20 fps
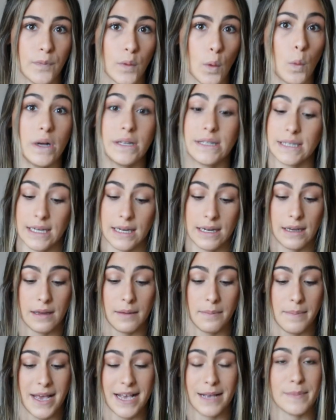What's going
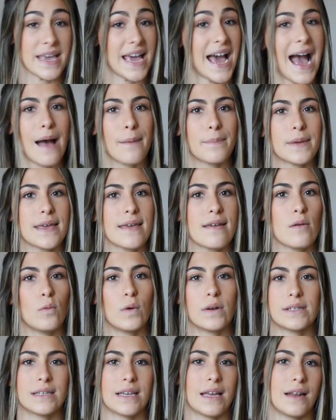to make me happy?
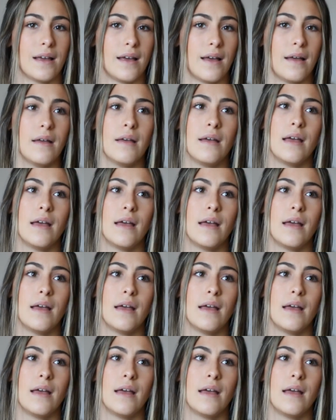What's going to,